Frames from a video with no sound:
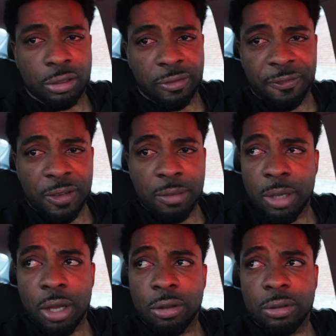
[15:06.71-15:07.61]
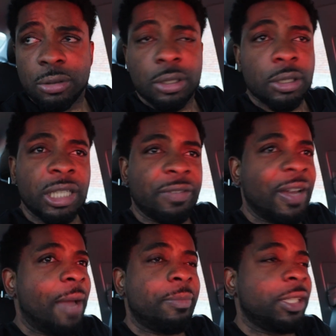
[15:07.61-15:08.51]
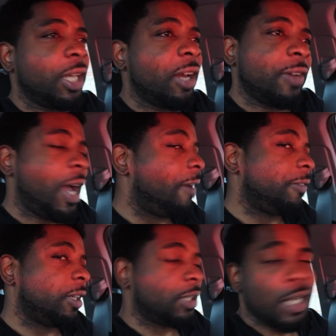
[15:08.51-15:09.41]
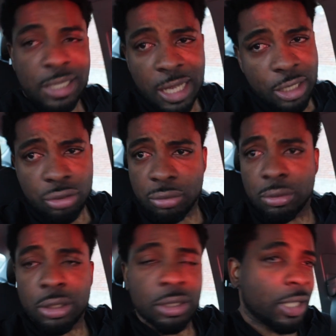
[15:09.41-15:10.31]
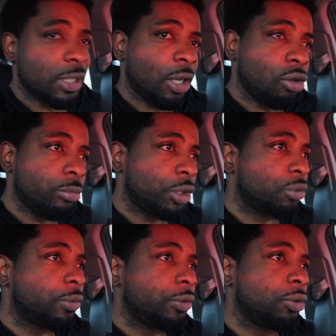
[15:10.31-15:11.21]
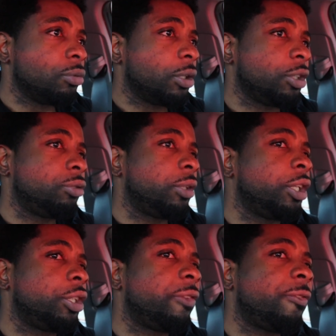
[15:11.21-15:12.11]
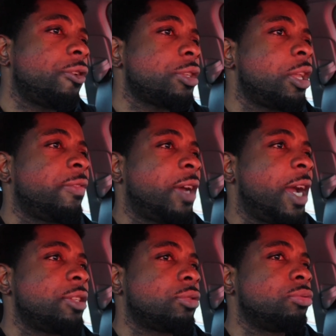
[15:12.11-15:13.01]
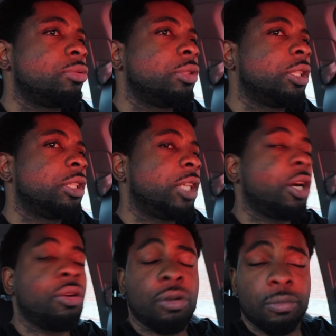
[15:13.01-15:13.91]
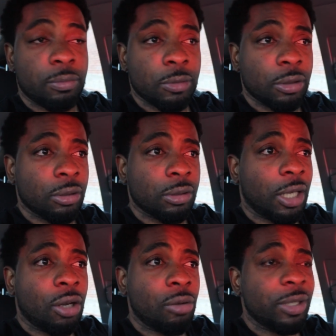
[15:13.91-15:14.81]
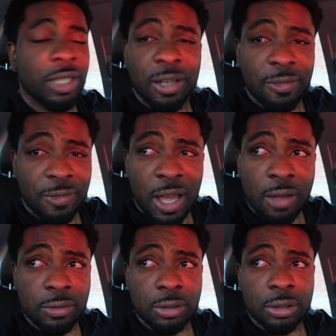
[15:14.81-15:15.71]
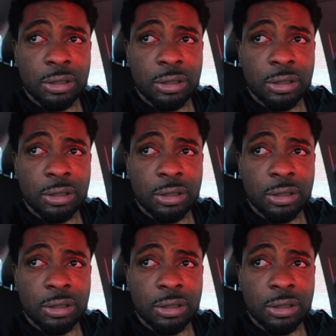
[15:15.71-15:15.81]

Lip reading: the female live happily ever after, and that's not true. That's not gonna be true for you, cause you think your first love in high school, y'all gonna be together forever.